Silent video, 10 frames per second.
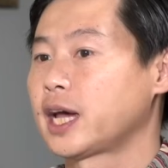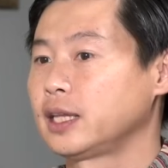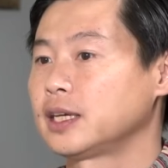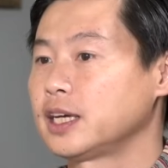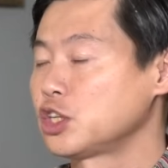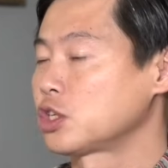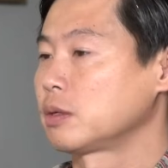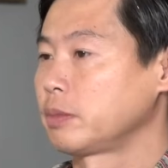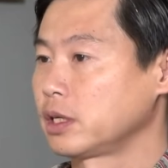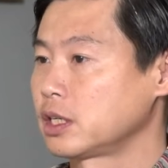and the
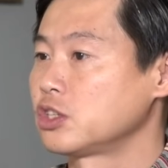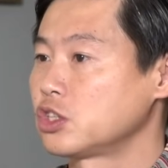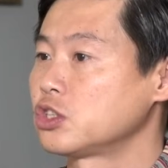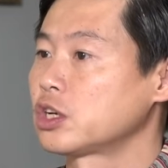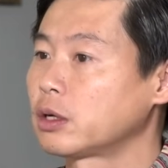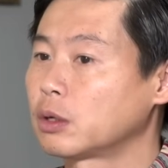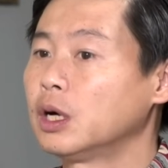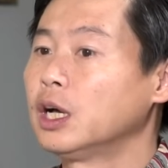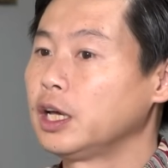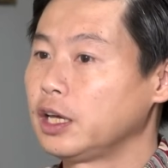Asian Americans in
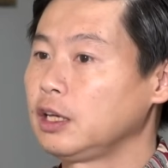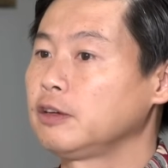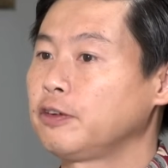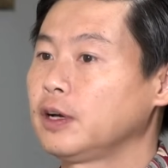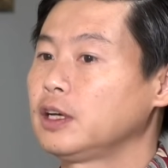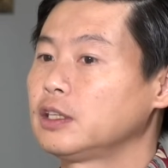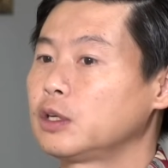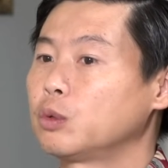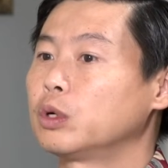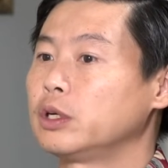general if
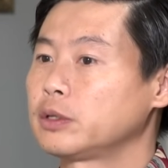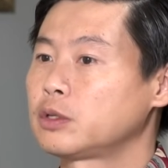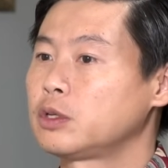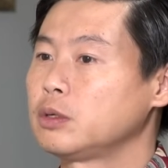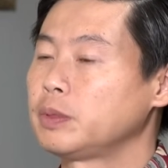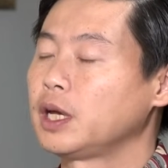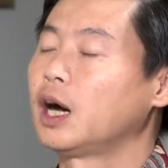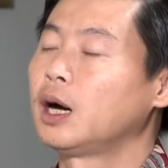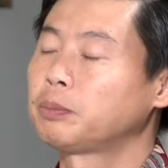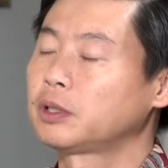there were to be
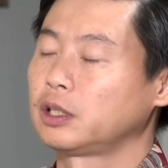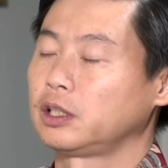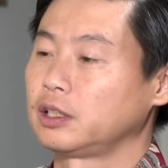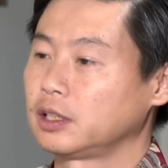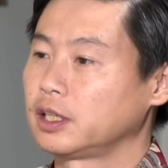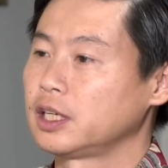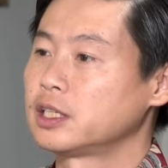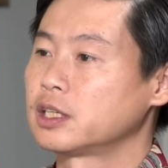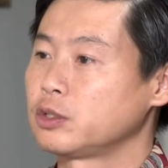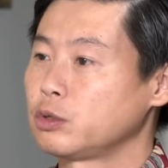an upturn
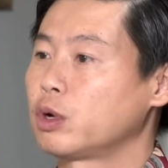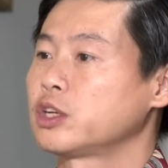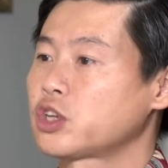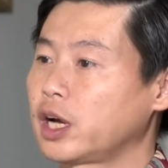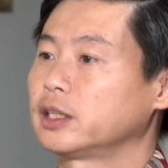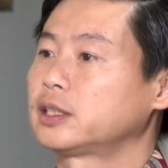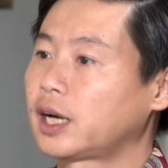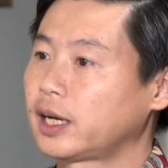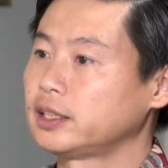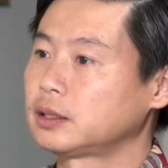in the U.S.-China
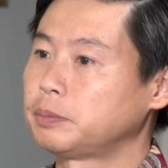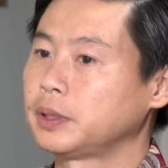ties.